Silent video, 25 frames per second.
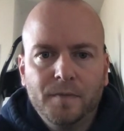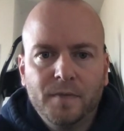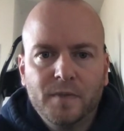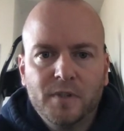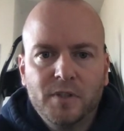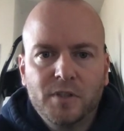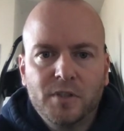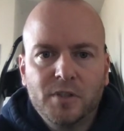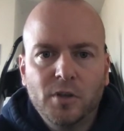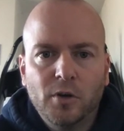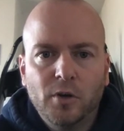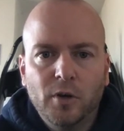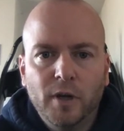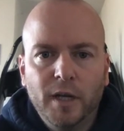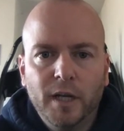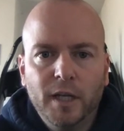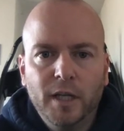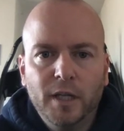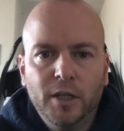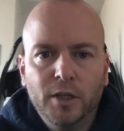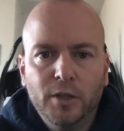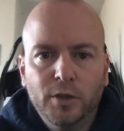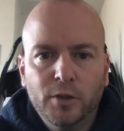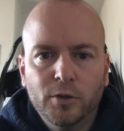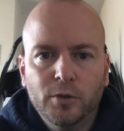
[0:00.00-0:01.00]
So
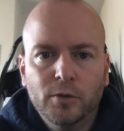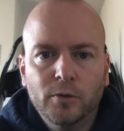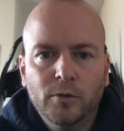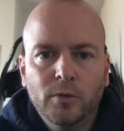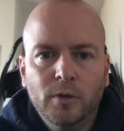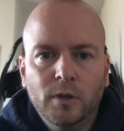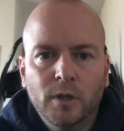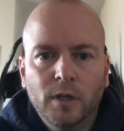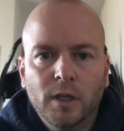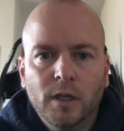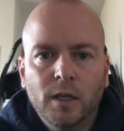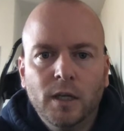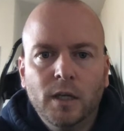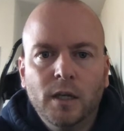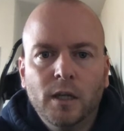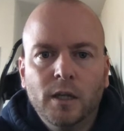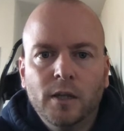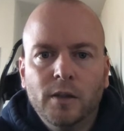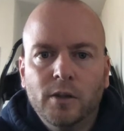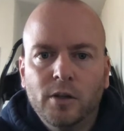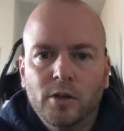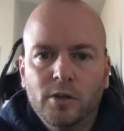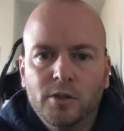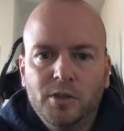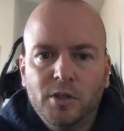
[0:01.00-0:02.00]
anywho,
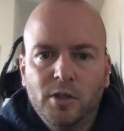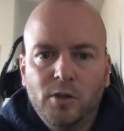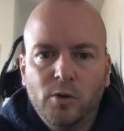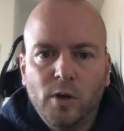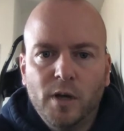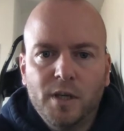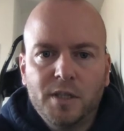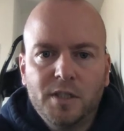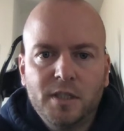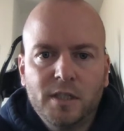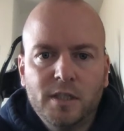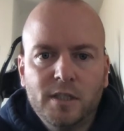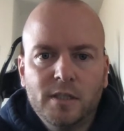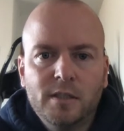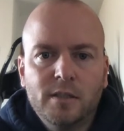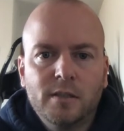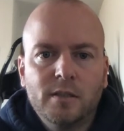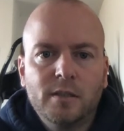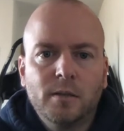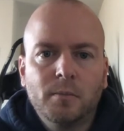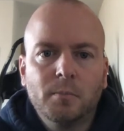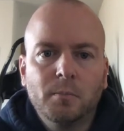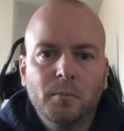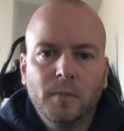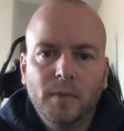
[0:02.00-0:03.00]
there's your questions.
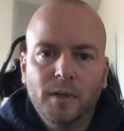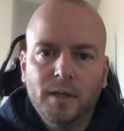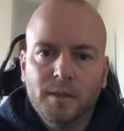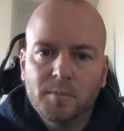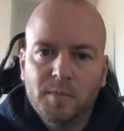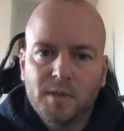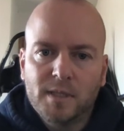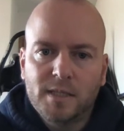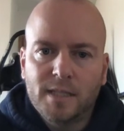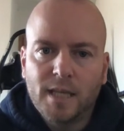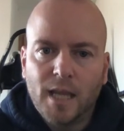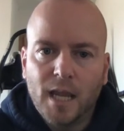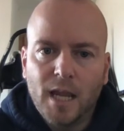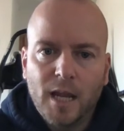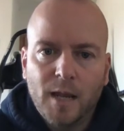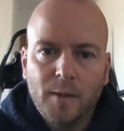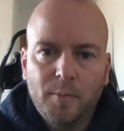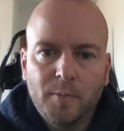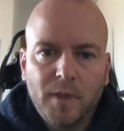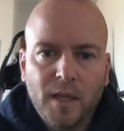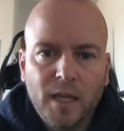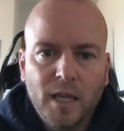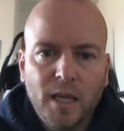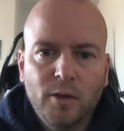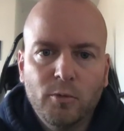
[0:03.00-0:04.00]
Same
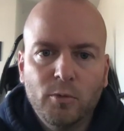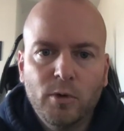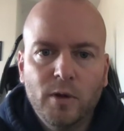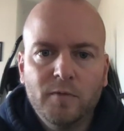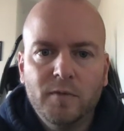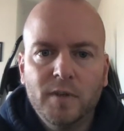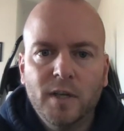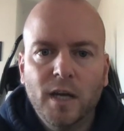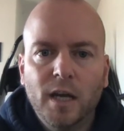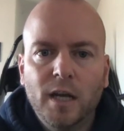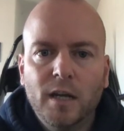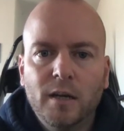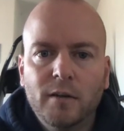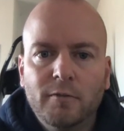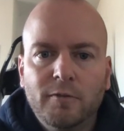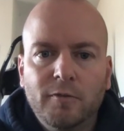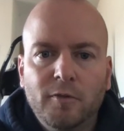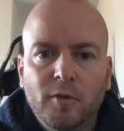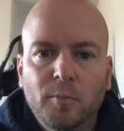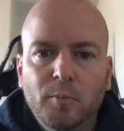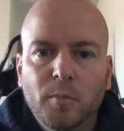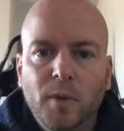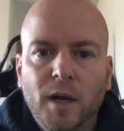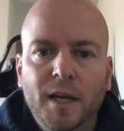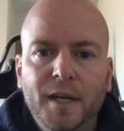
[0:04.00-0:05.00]
thing we've done
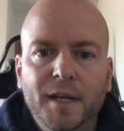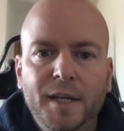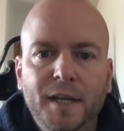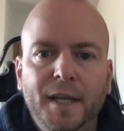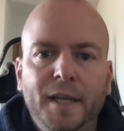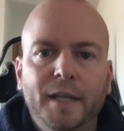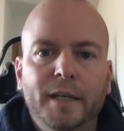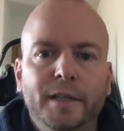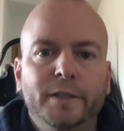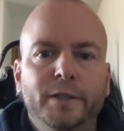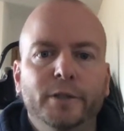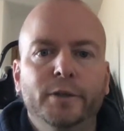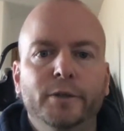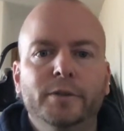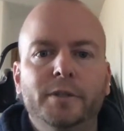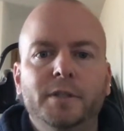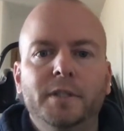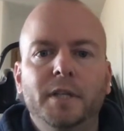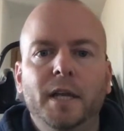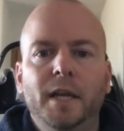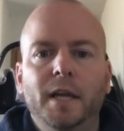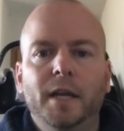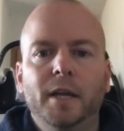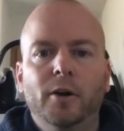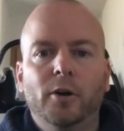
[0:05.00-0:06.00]
for Monday and
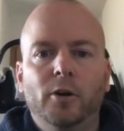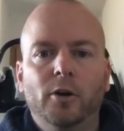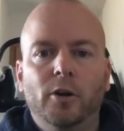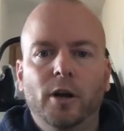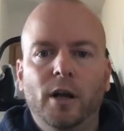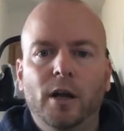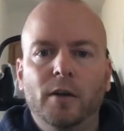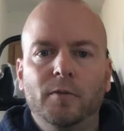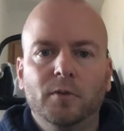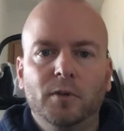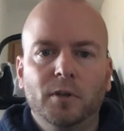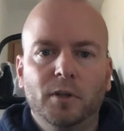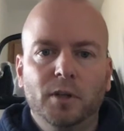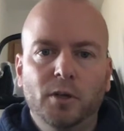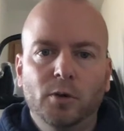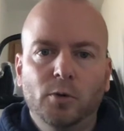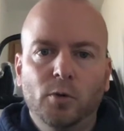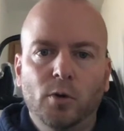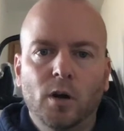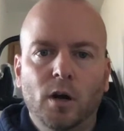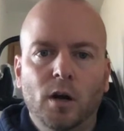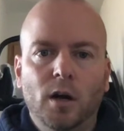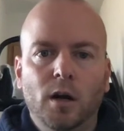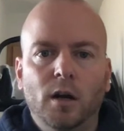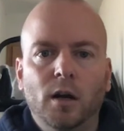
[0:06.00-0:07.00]
Tuesday, or however you
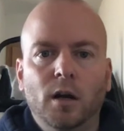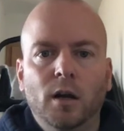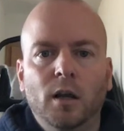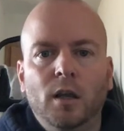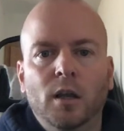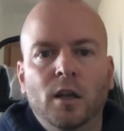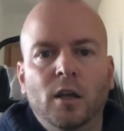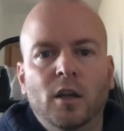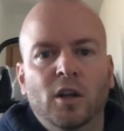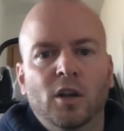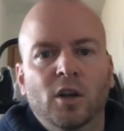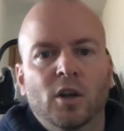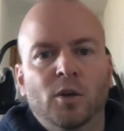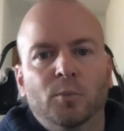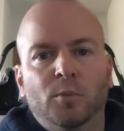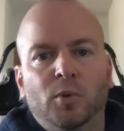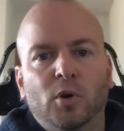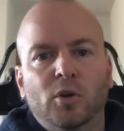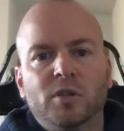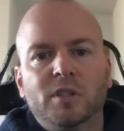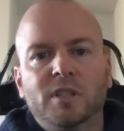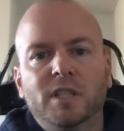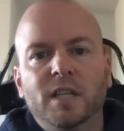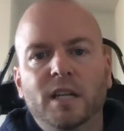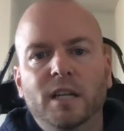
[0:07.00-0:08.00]
are
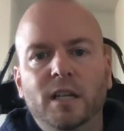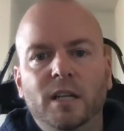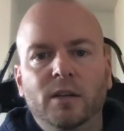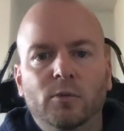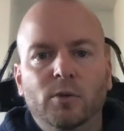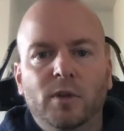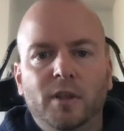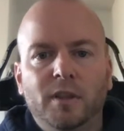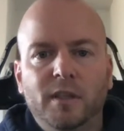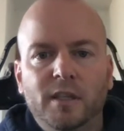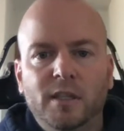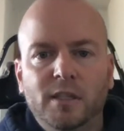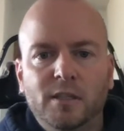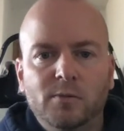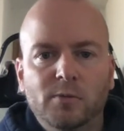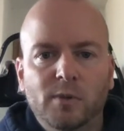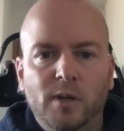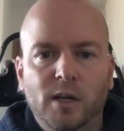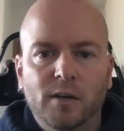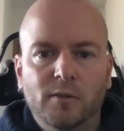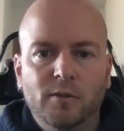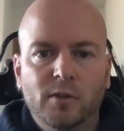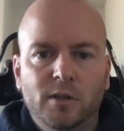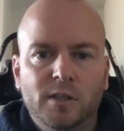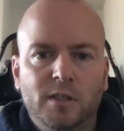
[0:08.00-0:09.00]
proceeding with this,
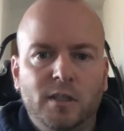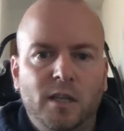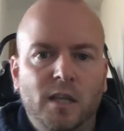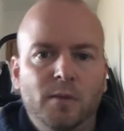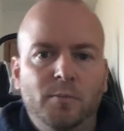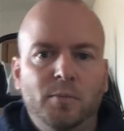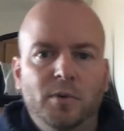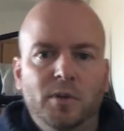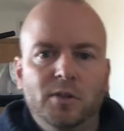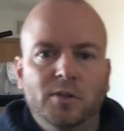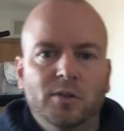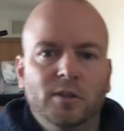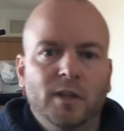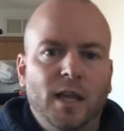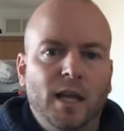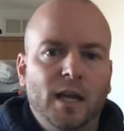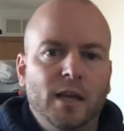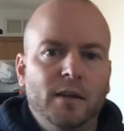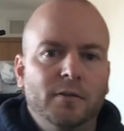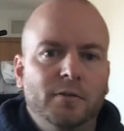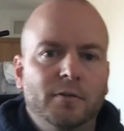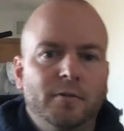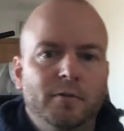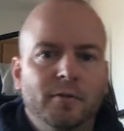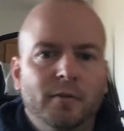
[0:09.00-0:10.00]
whatever is keeping your
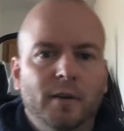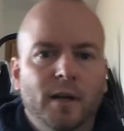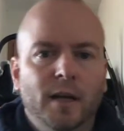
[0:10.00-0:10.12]
life